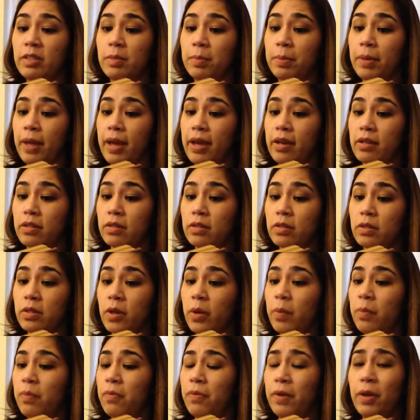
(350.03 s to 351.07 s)
to play a
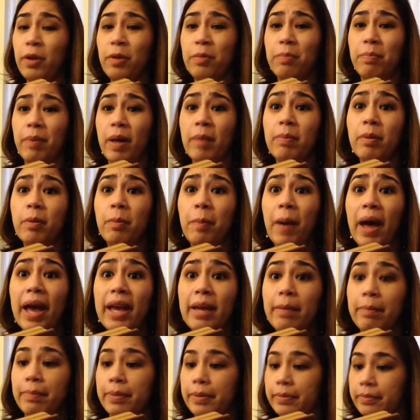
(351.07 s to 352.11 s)
soap-filled bubble
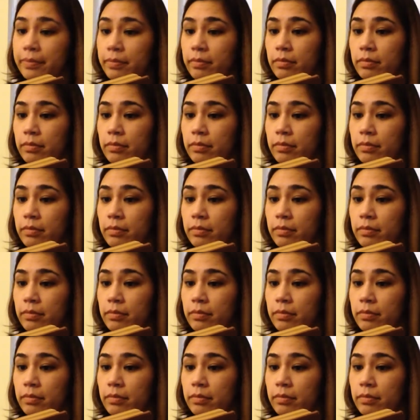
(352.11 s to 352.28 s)
pipe.